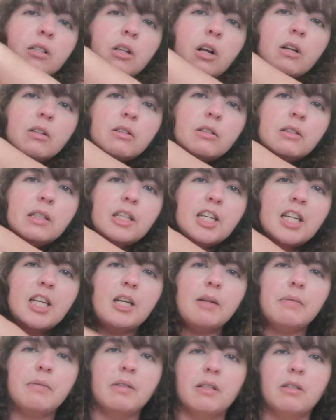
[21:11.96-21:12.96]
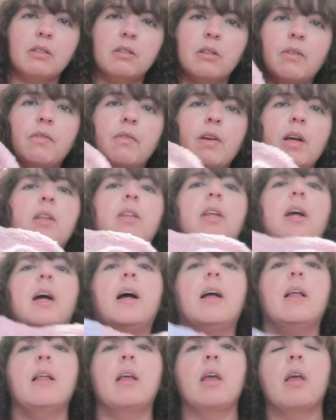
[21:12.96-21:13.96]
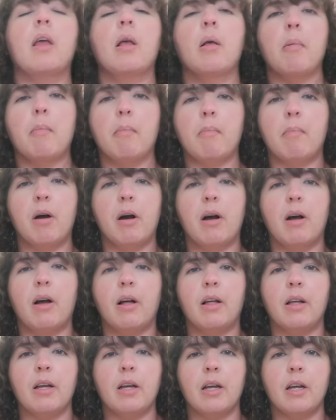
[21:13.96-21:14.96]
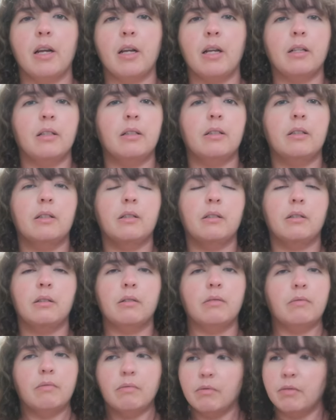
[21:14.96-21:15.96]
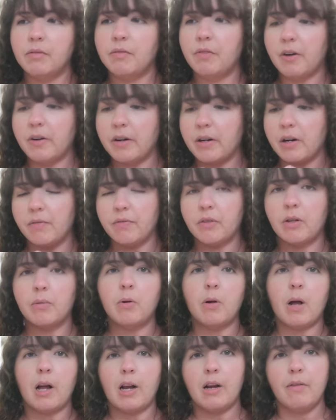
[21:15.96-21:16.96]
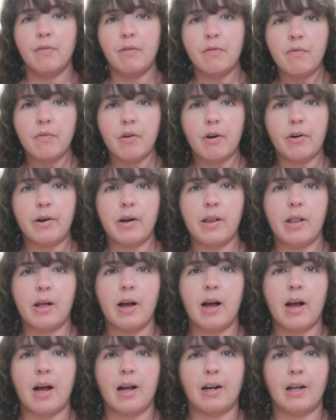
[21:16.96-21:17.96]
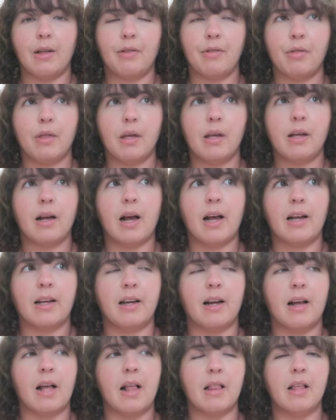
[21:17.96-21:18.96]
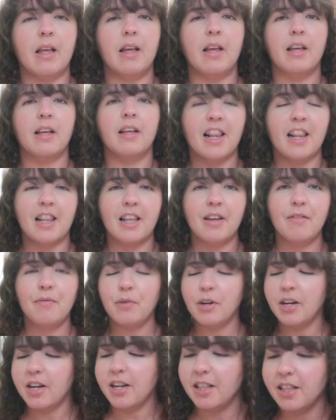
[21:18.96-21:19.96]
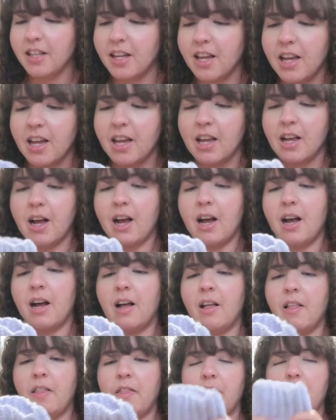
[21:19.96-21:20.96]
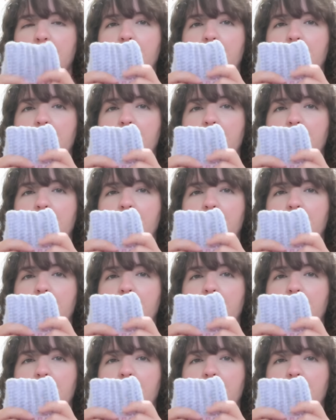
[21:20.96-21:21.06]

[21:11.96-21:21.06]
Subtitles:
long sleeves and stuff like that, but it is very comfortable. I live in Florida and I think I can live with it. And